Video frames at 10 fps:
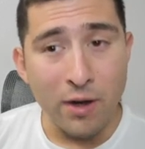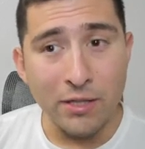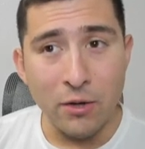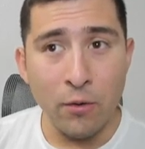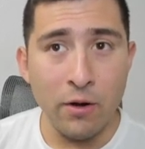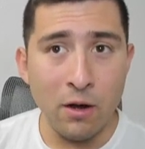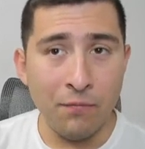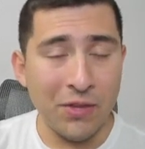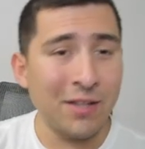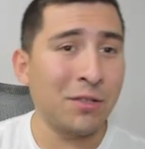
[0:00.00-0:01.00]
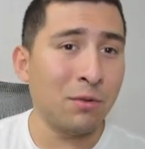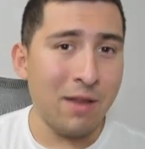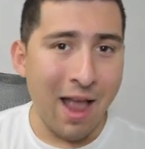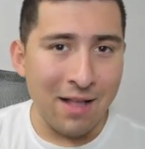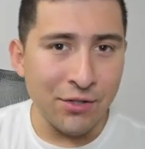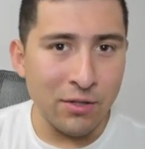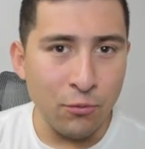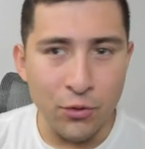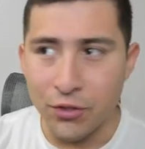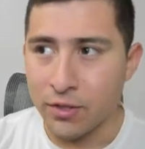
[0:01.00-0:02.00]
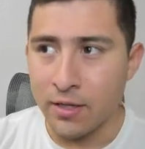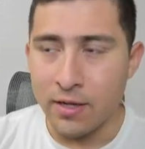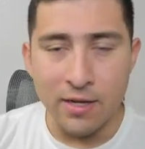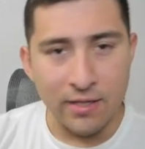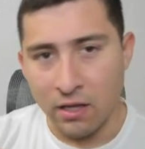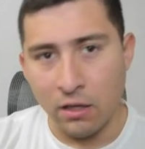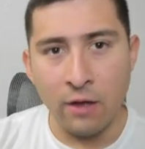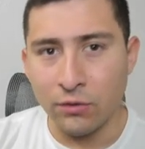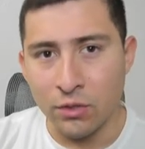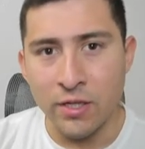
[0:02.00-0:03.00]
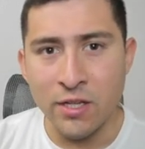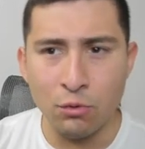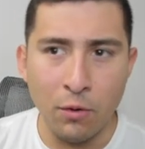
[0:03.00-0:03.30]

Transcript: is going on. Thanks to Nansen, we're seeing this. I love to see this when